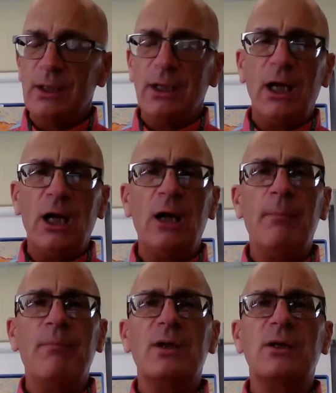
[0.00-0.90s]

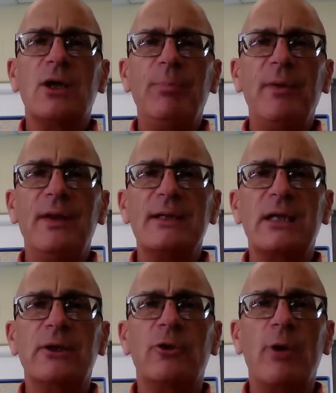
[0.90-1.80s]
A couple of things
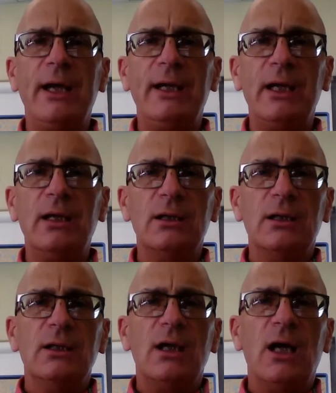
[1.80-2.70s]
on grading.
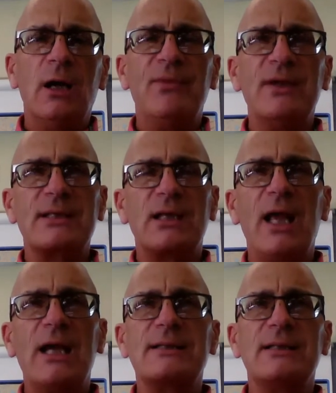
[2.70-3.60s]
This
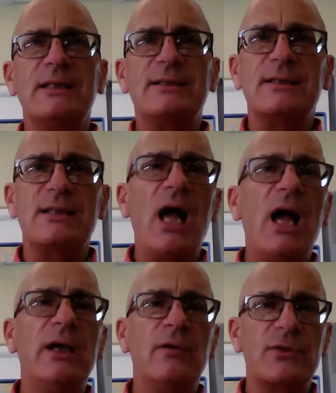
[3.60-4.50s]
class is
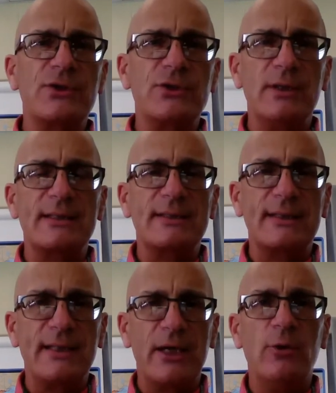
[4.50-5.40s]
designed for students, as I
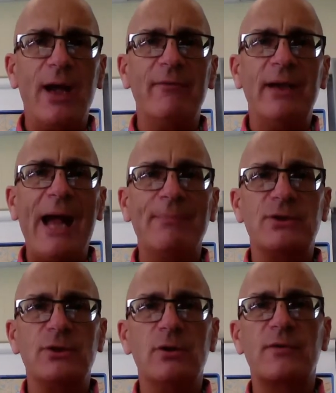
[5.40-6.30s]
said, who have an
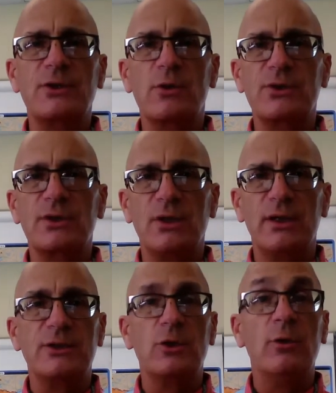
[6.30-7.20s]
aptitude for social
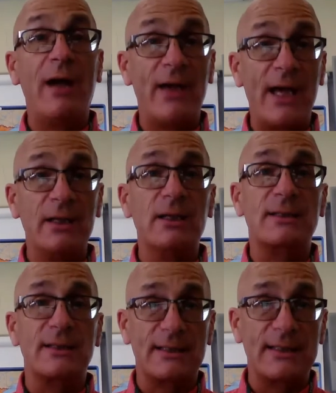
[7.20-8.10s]
studies, who have had a
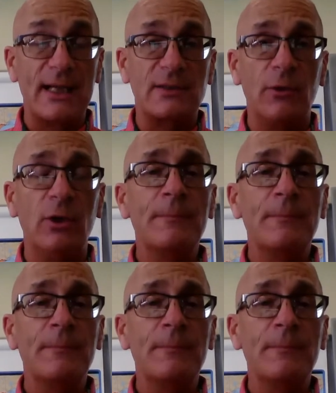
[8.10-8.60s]
successful